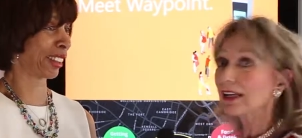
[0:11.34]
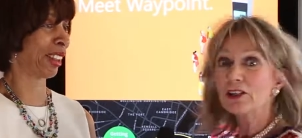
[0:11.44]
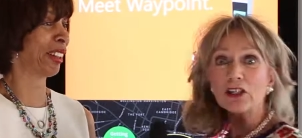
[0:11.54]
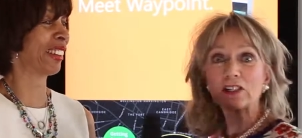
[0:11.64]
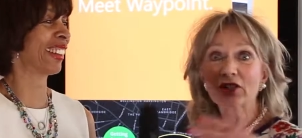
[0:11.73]

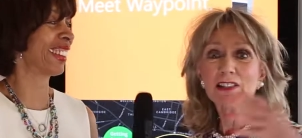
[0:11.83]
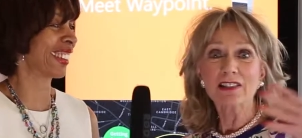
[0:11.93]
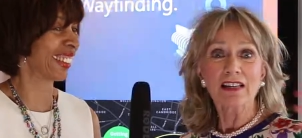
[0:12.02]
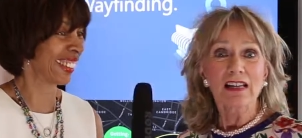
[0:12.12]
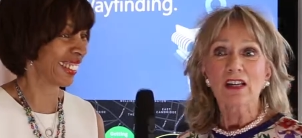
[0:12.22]
Speaker 1: Like she's
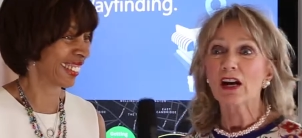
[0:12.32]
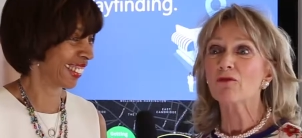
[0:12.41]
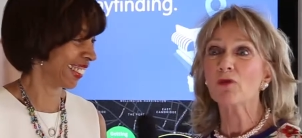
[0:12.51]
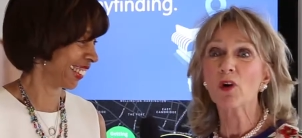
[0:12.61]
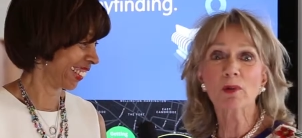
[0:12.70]
just
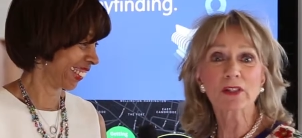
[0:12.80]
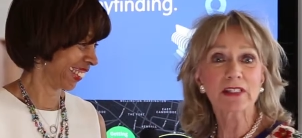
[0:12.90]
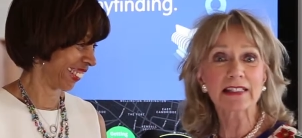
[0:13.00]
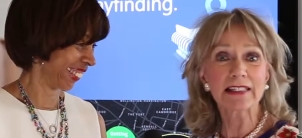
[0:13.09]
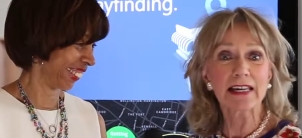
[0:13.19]
a former
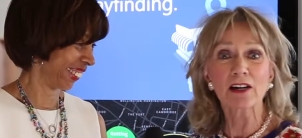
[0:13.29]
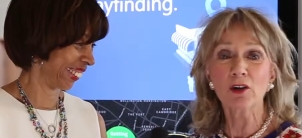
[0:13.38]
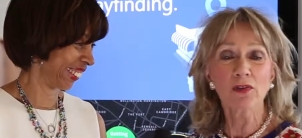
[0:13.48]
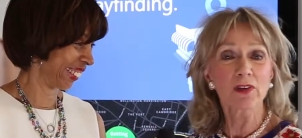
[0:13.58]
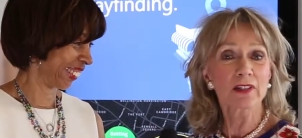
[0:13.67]
state
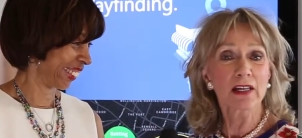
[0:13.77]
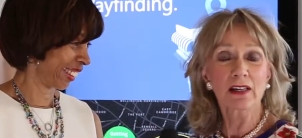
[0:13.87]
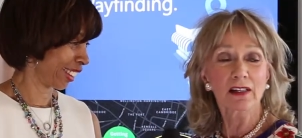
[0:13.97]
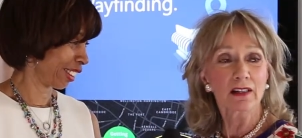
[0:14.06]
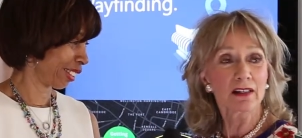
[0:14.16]
senator at the
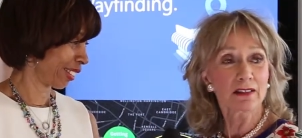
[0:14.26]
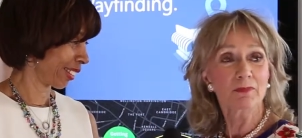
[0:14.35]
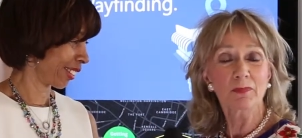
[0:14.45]
uh, uh,